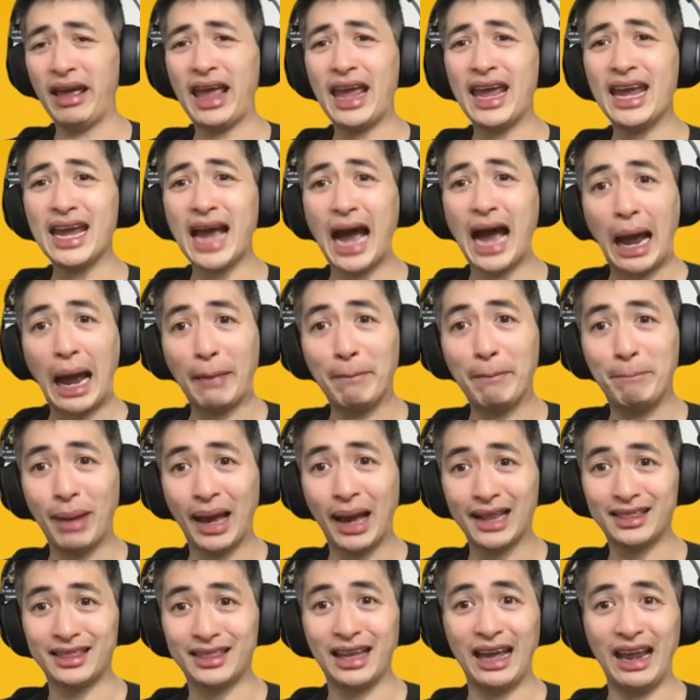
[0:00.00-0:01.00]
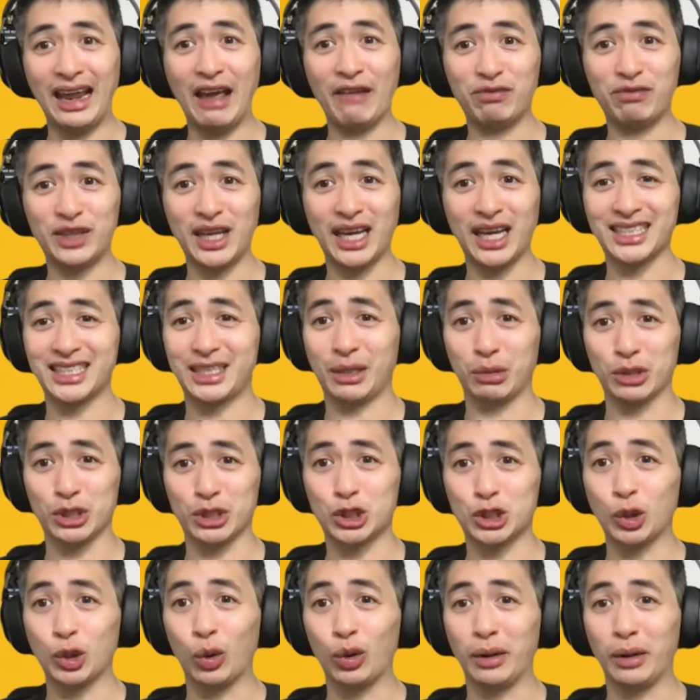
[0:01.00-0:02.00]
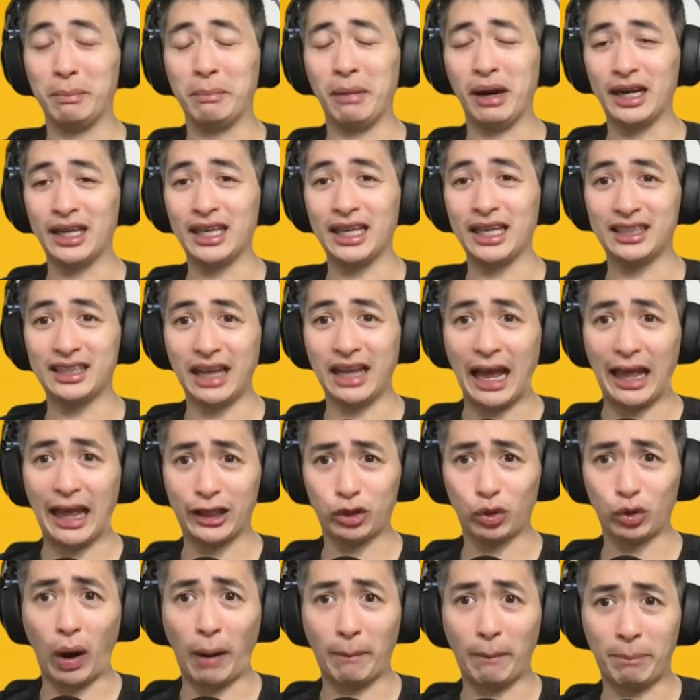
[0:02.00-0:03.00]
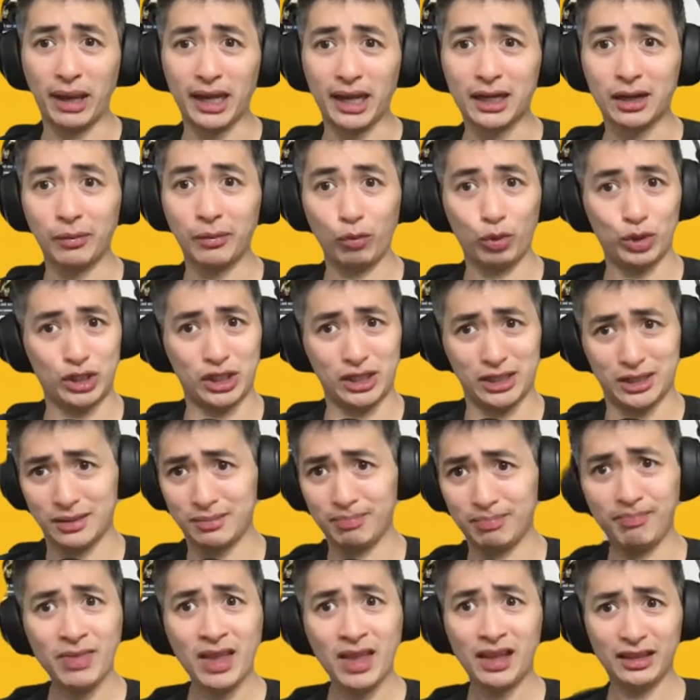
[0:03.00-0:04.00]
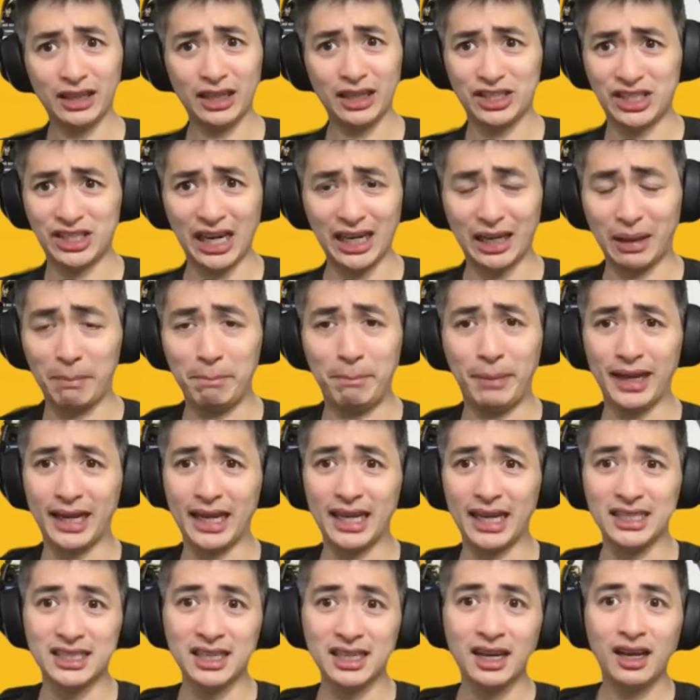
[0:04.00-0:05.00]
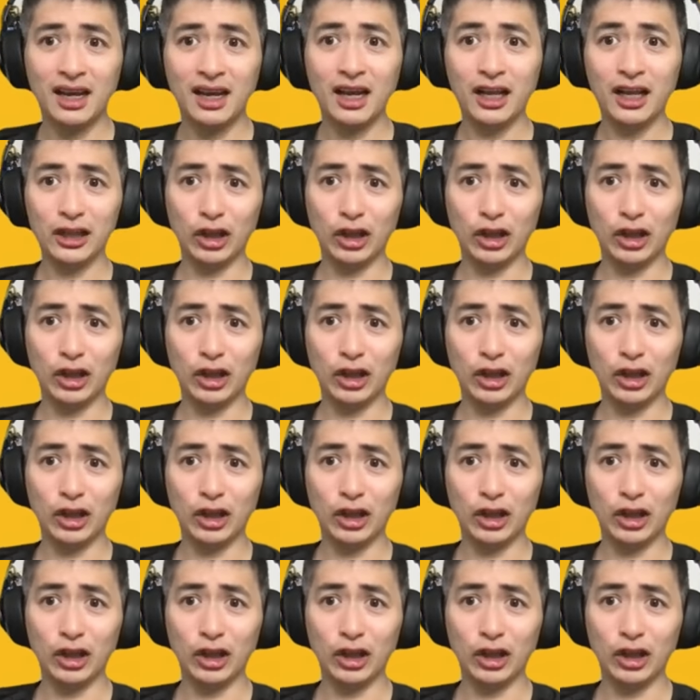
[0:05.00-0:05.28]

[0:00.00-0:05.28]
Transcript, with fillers: AI bet that FTX did was stolen money into Anthropic, which is the second biggest mm-hmm.